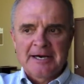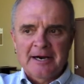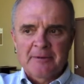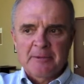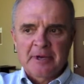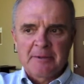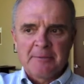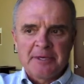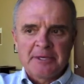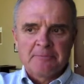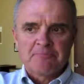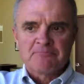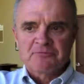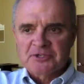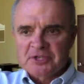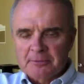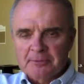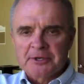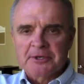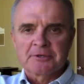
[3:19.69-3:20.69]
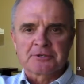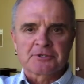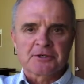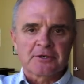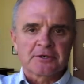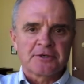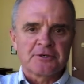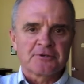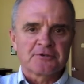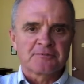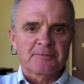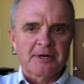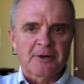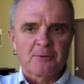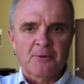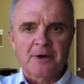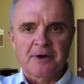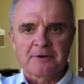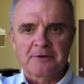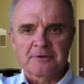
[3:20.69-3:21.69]
uh, maybe some years I'll use
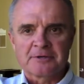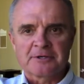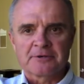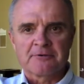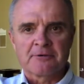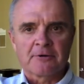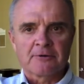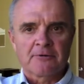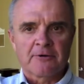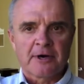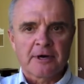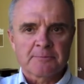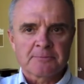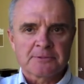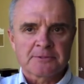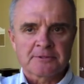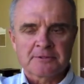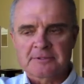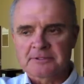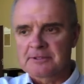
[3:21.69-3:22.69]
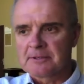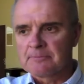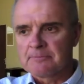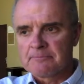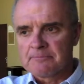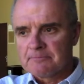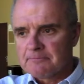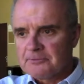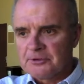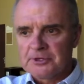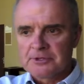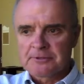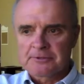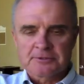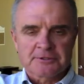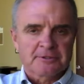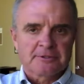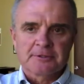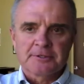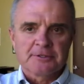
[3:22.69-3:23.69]
my water to grow crops and some
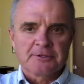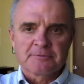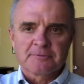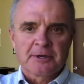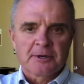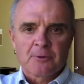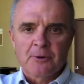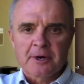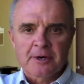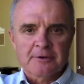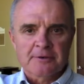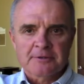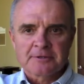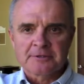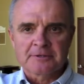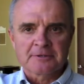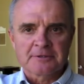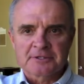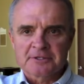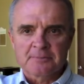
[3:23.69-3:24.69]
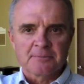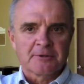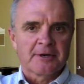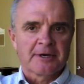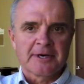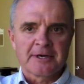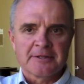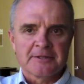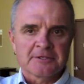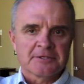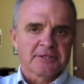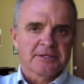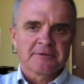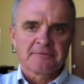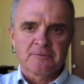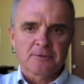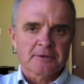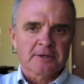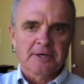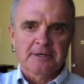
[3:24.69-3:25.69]
years I'll use my water to supply the
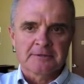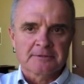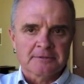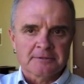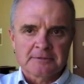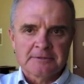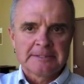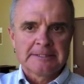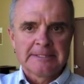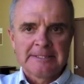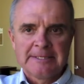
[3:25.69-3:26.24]
city of Fort Collins